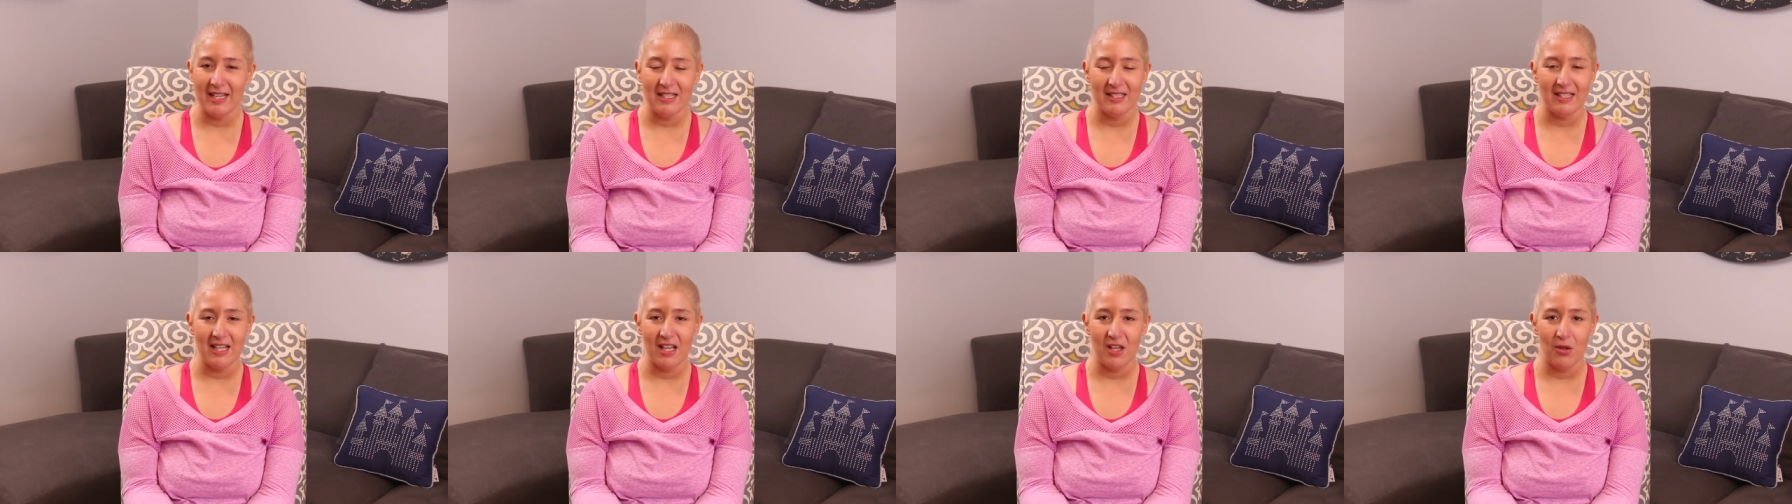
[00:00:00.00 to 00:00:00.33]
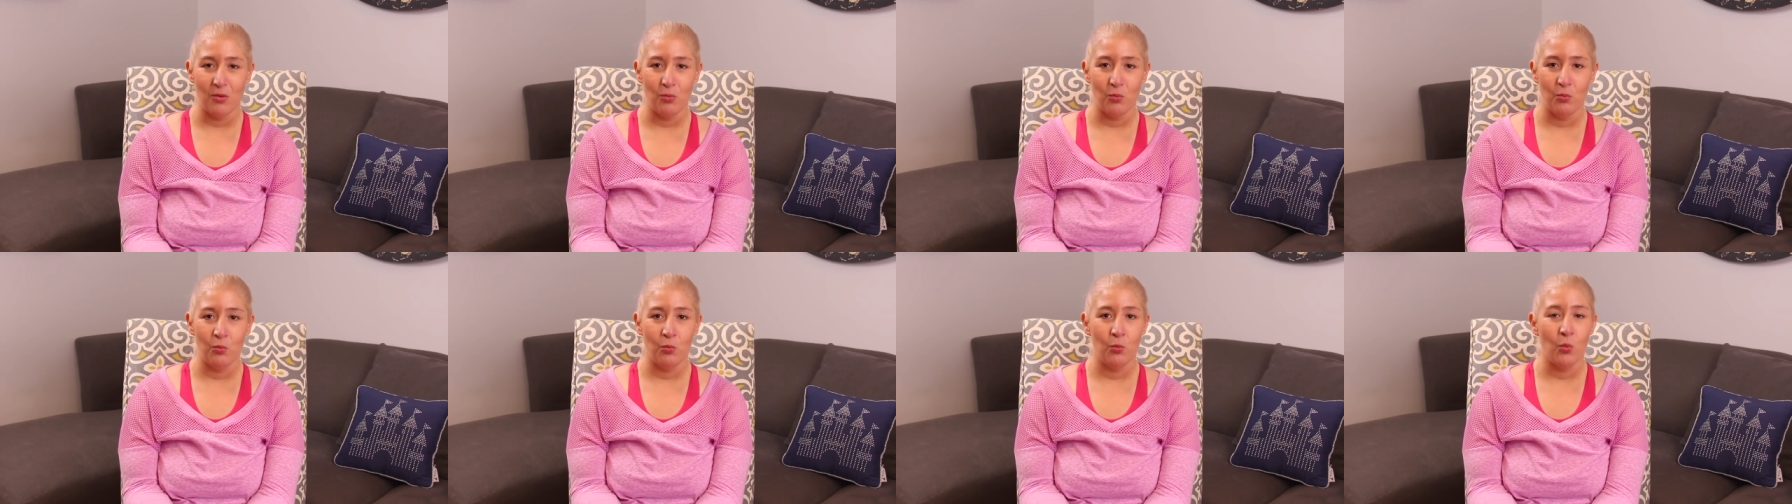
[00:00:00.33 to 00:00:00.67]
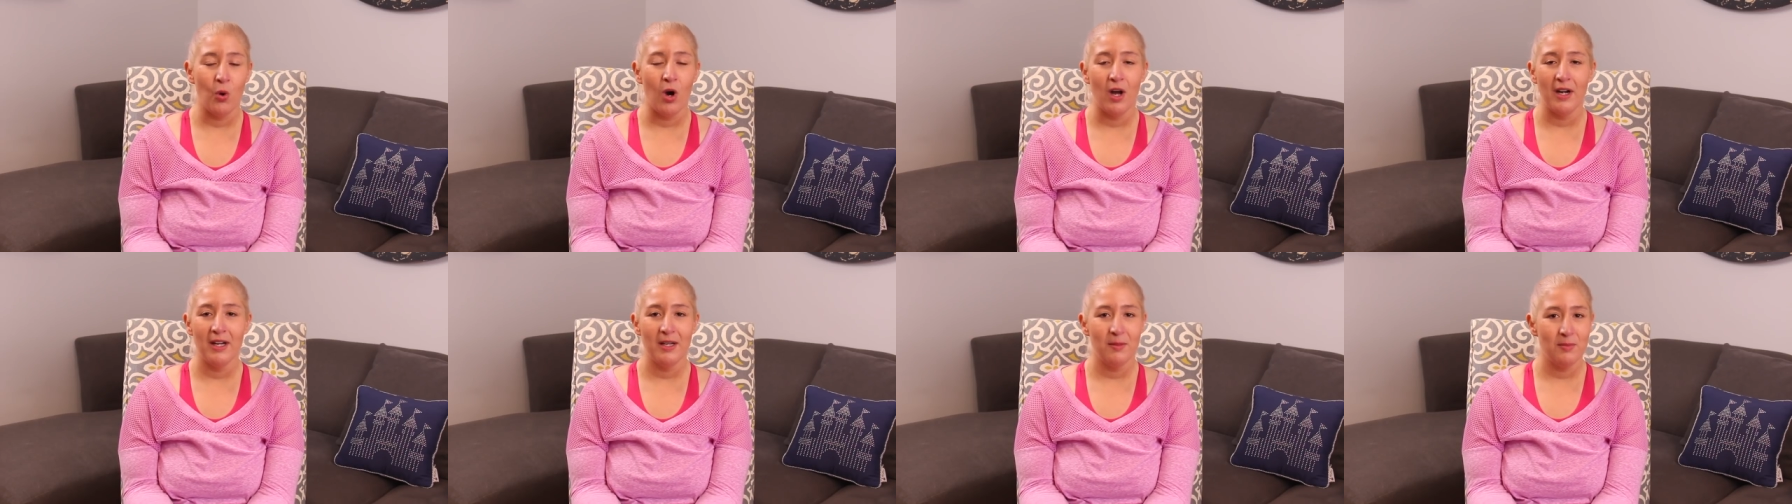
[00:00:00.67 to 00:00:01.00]
as they
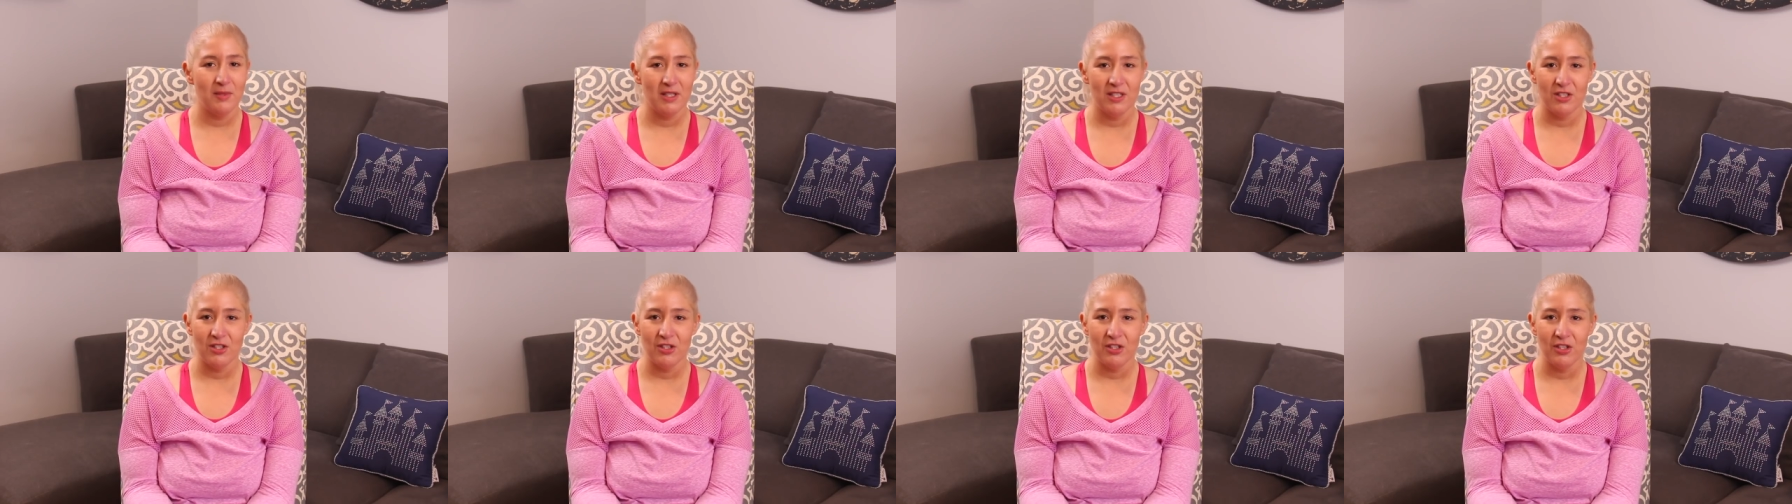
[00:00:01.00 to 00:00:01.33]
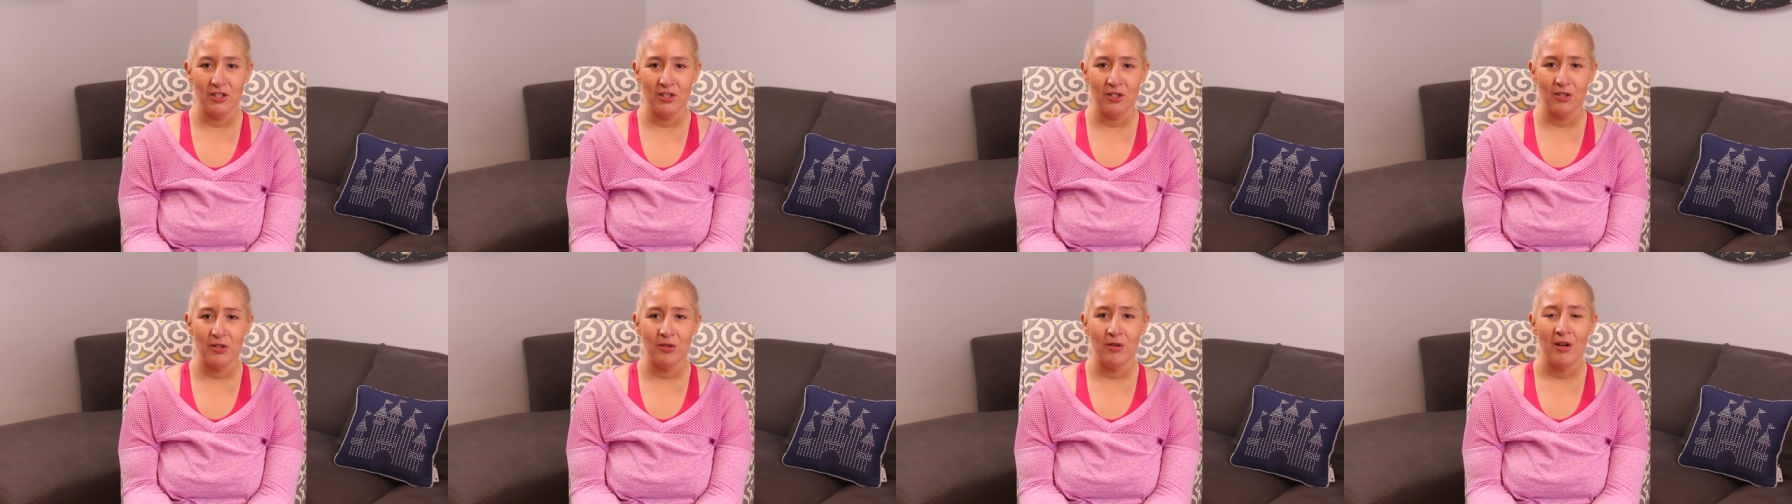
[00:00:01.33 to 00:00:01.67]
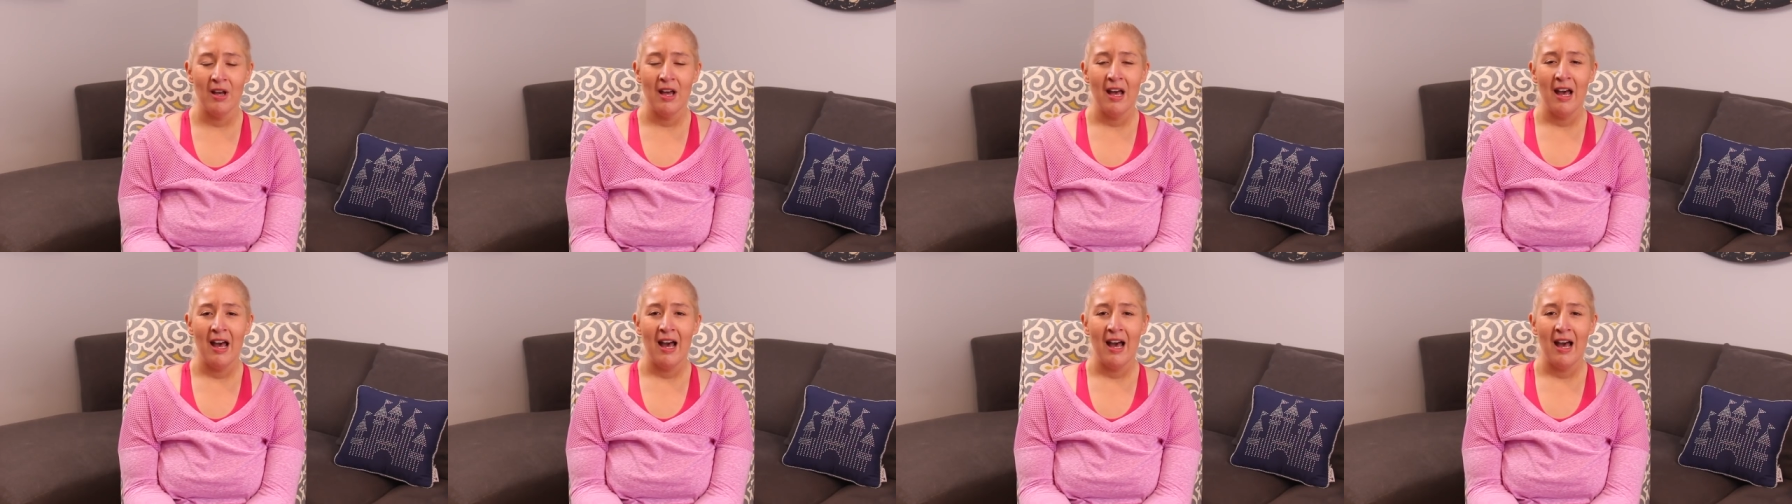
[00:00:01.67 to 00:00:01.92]
wanted me to.